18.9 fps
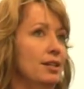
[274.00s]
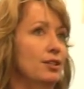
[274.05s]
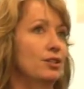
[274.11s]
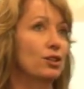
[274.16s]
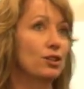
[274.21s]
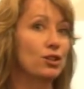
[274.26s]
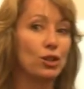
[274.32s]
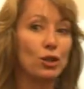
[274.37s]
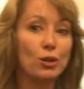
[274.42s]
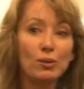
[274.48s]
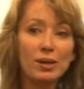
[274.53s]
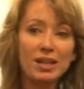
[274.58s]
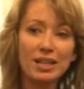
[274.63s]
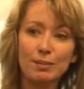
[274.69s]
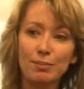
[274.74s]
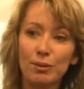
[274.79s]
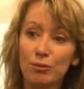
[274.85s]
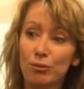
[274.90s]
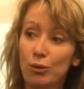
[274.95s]
So 2
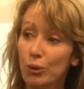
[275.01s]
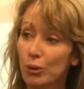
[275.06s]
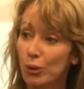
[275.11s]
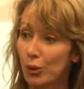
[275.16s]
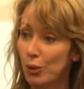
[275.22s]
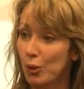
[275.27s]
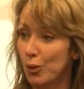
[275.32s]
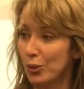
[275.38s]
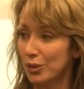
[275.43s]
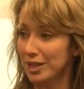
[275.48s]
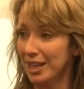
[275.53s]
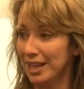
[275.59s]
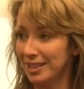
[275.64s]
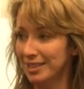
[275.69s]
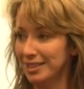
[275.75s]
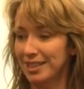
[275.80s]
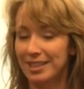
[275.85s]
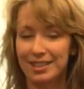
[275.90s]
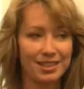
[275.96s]
weeks before the quarter
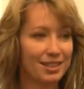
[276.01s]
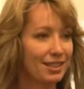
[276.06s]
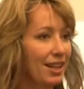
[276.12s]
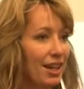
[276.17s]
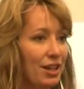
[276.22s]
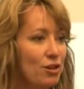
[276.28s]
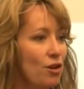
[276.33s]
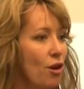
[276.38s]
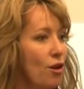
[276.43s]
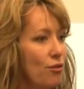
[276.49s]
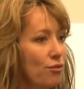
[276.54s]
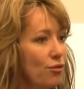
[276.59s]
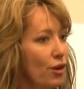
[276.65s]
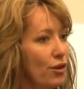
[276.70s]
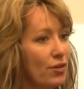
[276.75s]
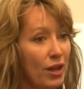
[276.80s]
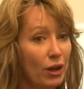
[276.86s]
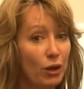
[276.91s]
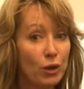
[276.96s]
ended, I still had no
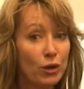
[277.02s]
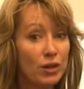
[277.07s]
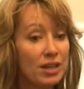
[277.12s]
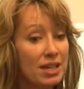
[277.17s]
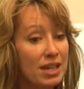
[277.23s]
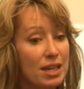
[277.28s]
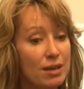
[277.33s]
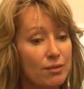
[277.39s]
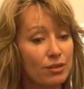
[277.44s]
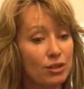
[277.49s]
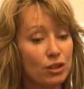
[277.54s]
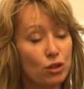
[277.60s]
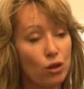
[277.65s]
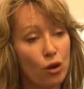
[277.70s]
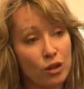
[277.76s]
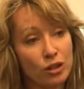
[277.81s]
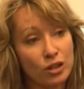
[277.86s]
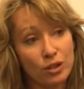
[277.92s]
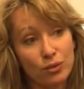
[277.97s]
phone. They couldn't even
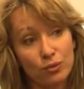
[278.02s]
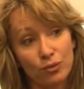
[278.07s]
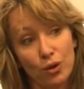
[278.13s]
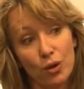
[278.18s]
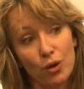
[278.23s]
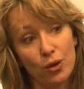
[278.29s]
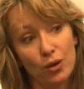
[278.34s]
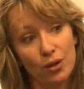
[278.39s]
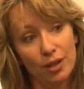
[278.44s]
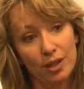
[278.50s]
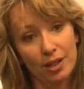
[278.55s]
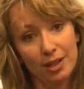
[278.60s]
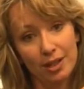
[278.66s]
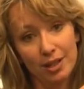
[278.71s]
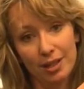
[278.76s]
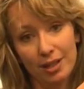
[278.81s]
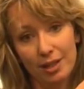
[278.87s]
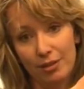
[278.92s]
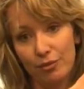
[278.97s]
transfer
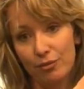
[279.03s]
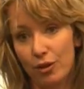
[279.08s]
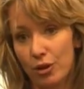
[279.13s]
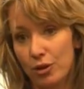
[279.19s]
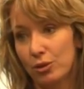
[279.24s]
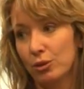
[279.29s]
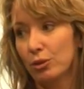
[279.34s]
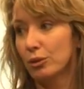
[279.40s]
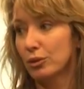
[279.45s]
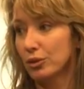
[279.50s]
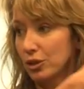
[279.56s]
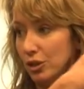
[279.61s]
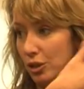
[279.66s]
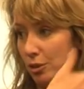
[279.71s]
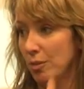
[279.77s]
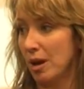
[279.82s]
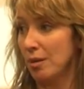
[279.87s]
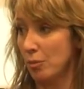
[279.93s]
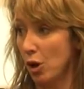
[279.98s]
phone calls
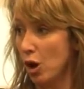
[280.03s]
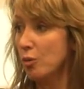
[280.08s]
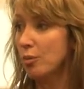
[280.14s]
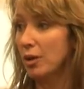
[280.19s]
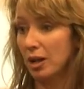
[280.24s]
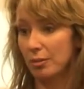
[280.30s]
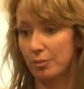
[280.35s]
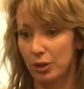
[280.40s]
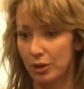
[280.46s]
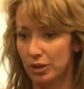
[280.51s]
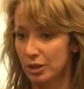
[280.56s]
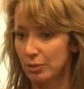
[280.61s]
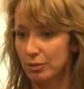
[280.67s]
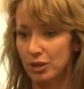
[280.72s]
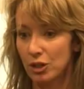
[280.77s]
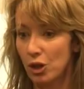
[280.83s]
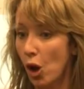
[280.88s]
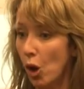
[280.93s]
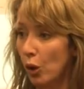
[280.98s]
to my mobile because it
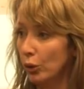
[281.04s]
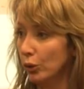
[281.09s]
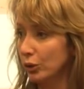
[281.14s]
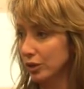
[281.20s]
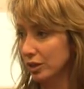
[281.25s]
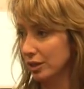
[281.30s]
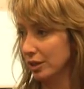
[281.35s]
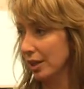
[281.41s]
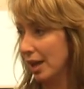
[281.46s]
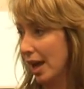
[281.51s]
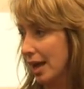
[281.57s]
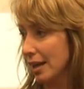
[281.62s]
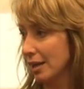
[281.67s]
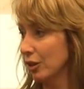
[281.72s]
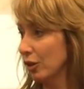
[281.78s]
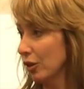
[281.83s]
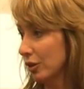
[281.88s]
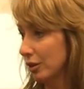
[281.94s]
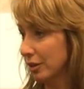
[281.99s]
was an old
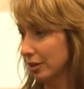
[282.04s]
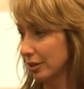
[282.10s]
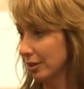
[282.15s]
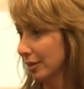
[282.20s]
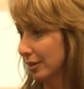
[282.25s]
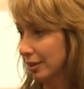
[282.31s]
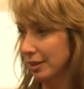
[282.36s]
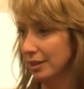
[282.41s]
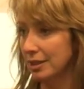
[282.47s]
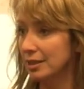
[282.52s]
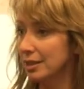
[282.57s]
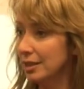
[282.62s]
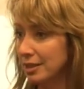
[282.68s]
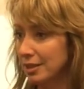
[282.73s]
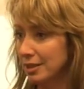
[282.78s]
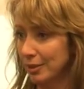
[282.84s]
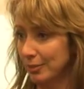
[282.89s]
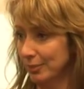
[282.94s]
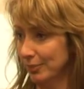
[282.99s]
analog
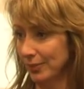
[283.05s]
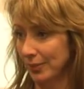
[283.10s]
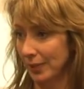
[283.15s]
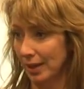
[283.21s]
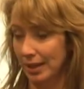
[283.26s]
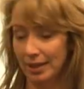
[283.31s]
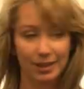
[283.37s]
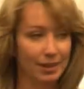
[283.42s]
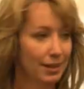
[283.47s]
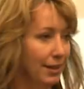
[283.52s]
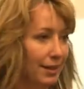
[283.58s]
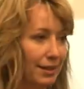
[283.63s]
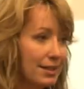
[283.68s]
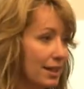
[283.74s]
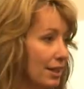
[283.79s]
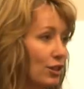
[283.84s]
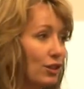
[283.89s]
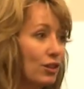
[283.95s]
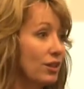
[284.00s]
system. I
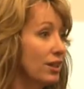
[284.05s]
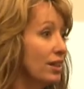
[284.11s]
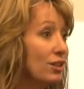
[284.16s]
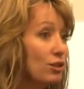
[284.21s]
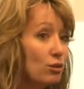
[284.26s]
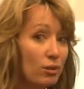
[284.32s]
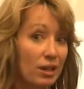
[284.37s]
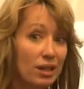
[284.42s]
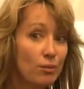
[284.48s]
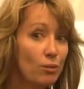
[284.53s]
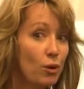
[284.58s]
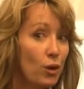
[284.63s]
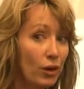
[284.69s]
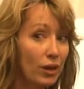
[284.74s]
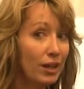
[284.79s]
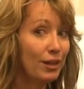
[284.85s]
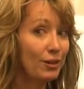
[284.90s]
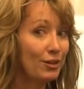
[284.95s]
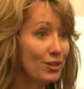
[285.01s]
tell you, things really
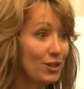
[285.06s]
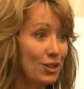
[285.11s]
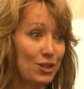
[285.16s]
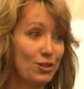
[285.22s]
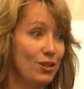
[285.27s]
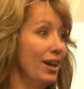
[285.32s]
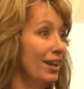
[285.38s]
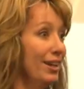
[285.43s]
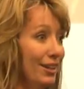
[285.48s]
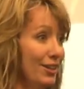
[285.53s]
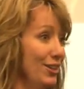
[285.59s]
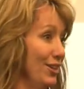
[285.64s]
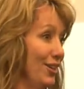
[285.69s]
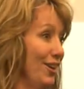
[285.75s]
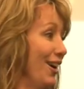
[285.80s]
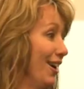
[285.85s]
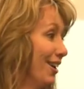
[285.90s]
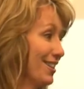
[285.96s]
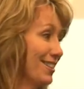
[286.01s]
work here in Australia, you
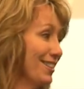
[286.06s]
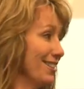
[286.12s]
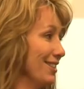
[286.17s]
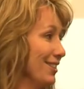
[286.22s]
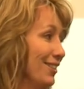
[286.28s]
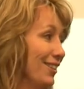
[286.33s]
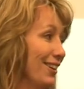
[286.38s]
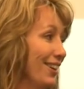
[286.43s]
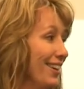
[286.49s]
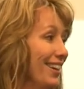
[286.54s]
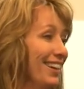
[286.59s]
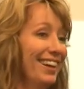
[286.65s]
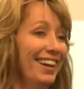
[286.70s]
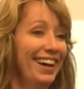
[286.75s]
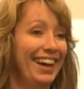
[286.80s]
guys. You know,